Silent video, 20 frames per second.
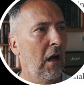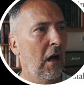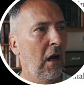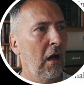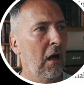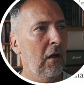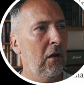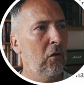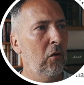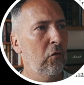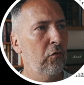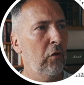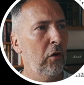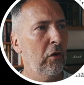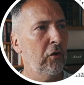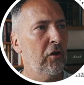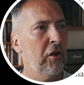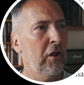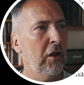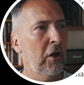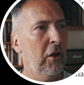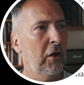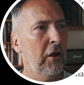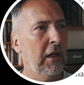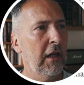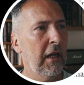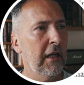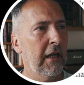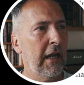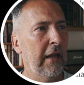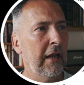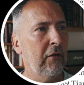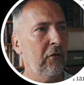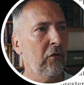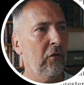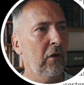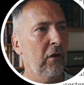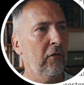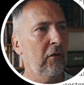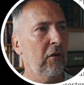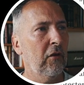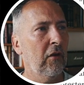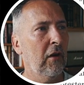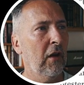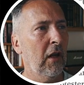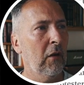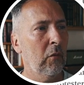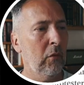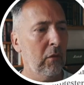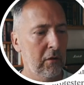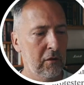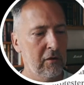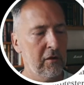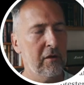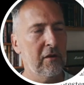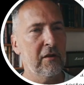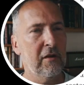Uncle Roger gonna get cancelled after tonight. Well, it's